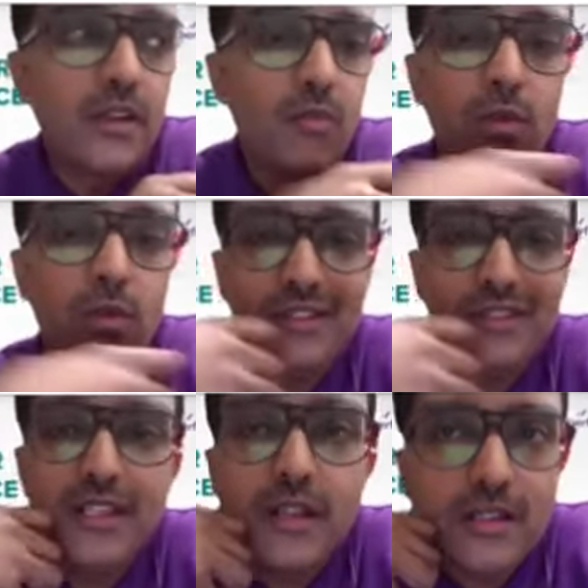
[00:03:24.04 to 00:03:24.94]
What
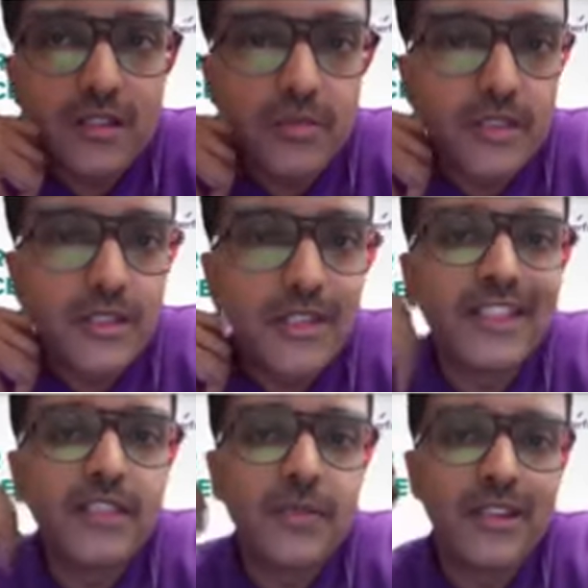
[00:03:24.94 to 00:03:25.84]
is the customer's
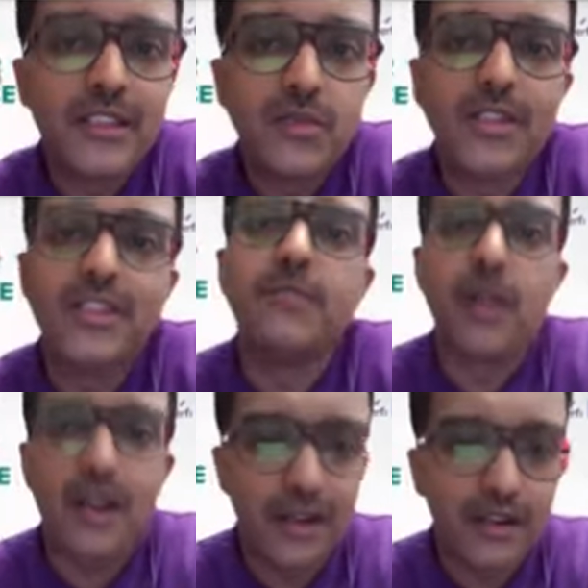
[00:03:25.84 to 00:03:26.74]
experience with the
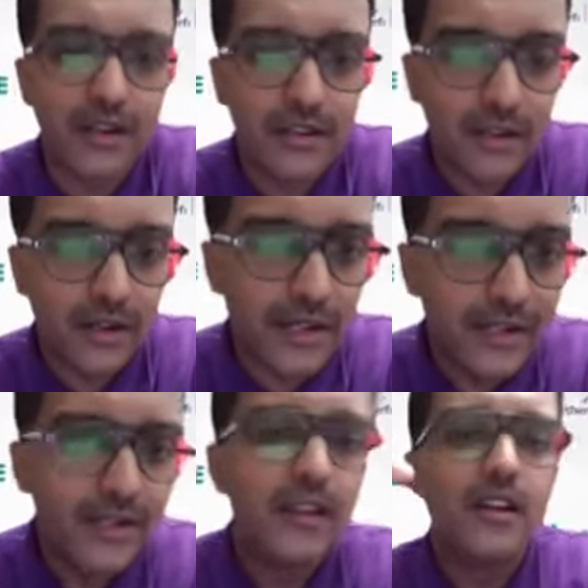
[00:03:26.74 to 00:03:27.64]
brand,
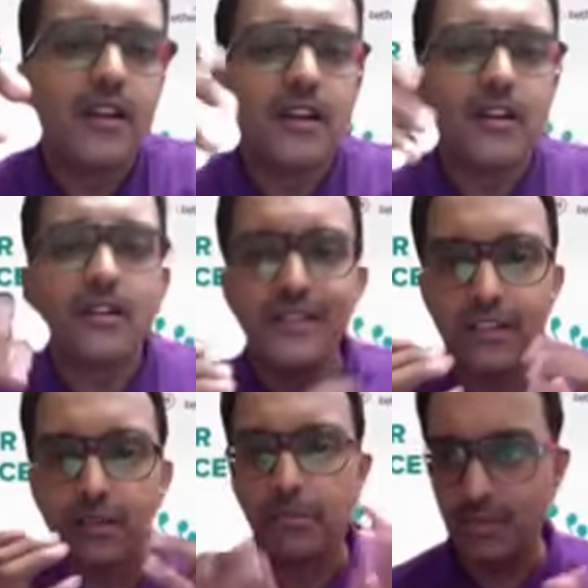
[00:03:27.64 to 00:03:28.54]
right? Uh, is
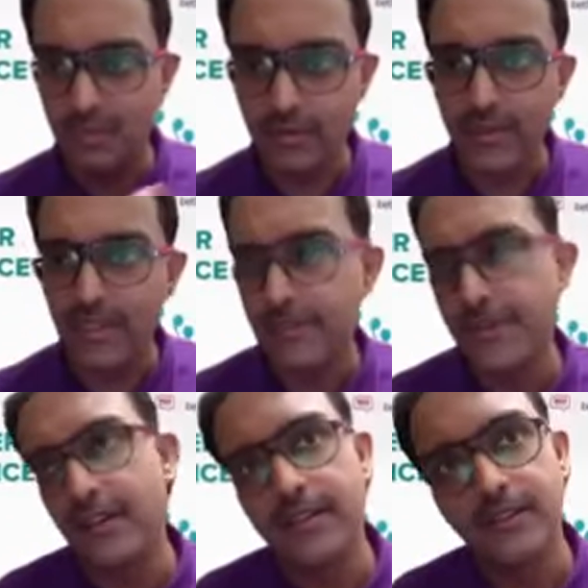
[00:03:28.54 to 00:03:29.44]
it a positive
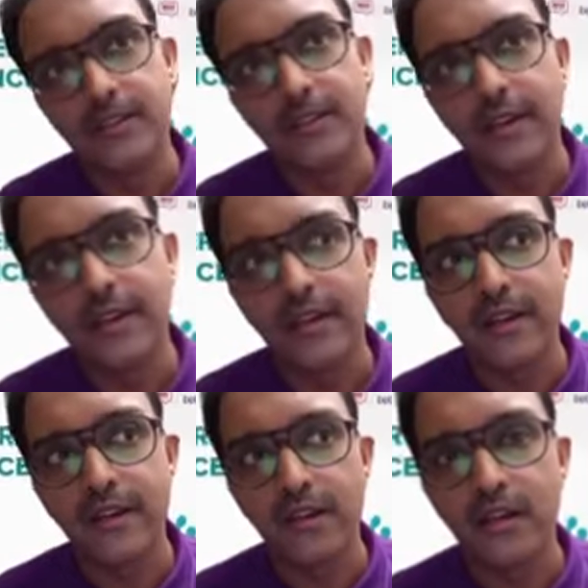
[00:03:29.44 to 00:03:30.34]
experience
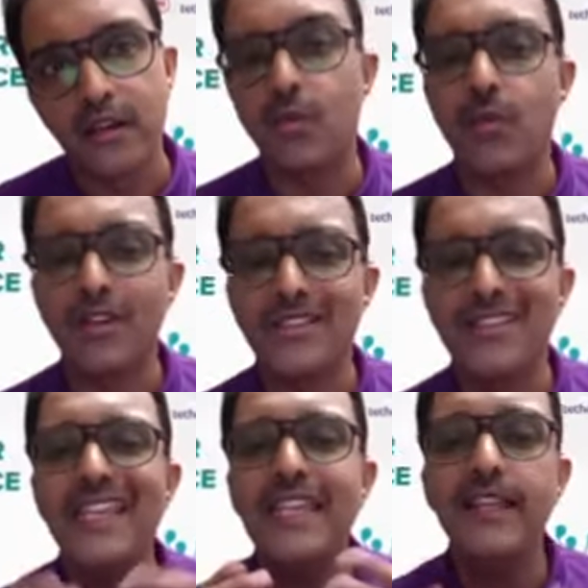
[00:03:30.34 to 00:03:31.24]
and uh, how what is
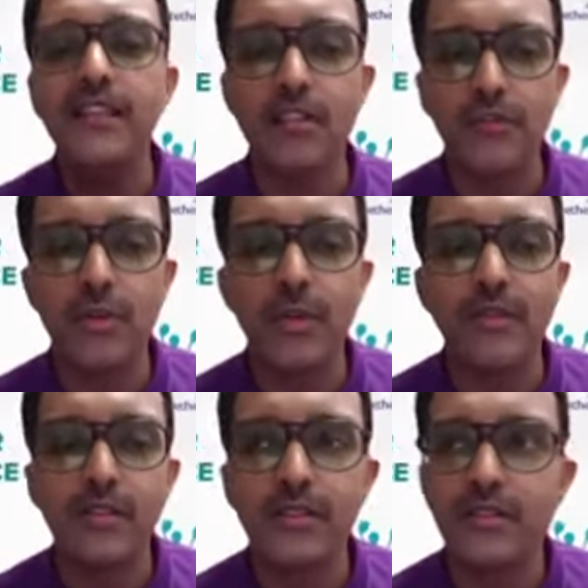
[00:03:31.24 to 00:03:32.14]
the ease of
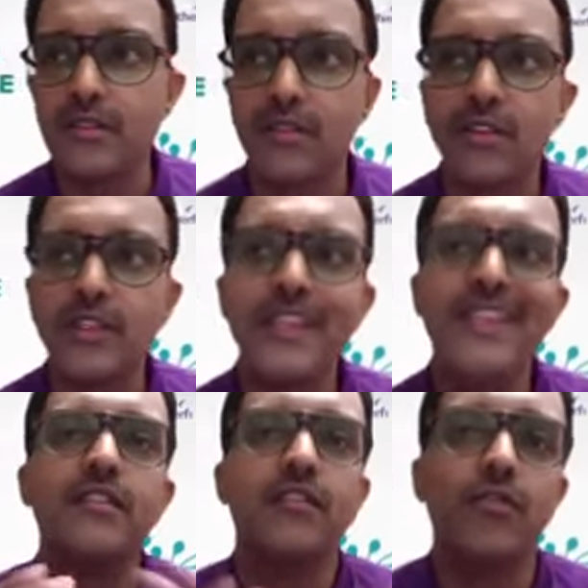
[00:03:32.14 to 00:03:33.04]
doing business or the
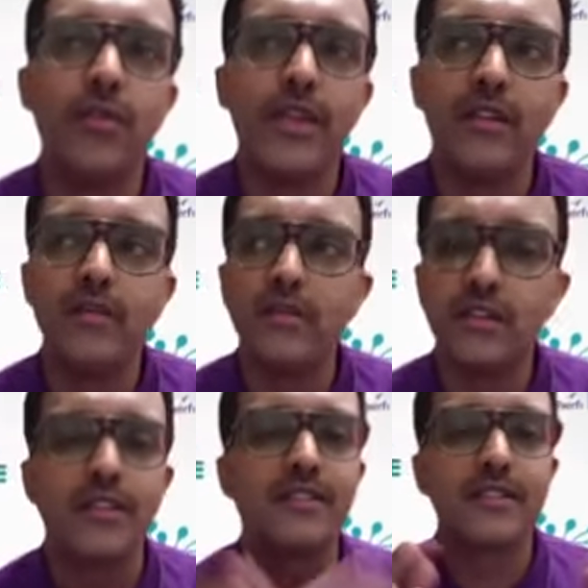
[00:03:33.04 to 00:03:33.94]
ease of doing
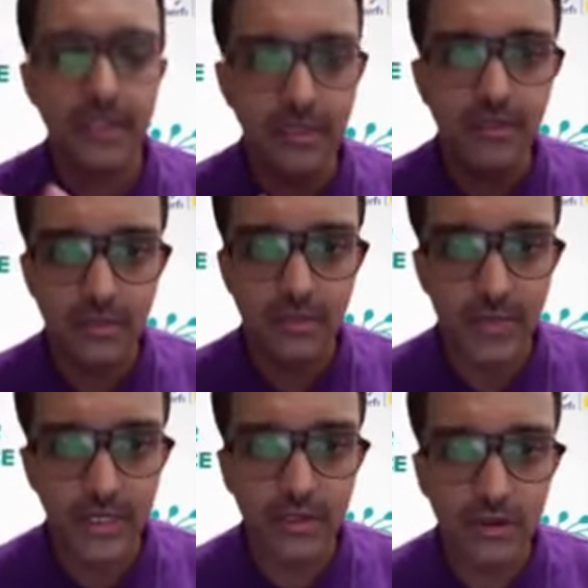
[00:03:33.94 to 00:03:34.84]
transactions
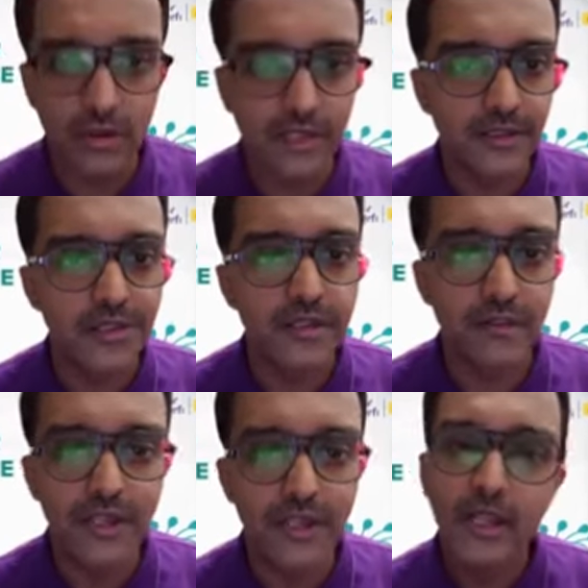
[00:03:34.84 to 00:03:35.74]
with the organization
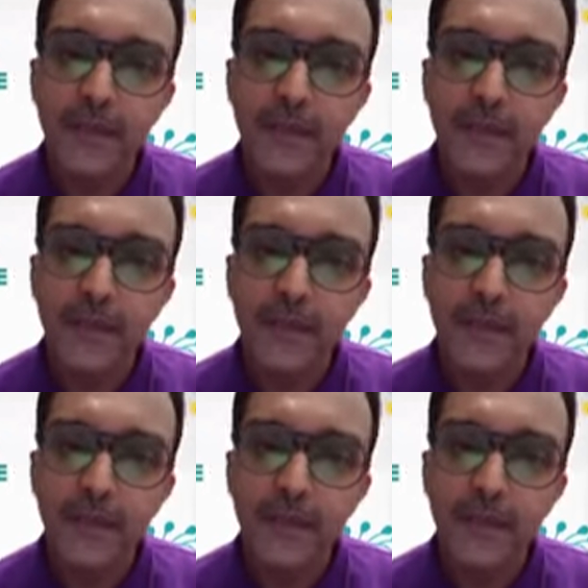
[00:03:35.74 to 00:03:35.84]
right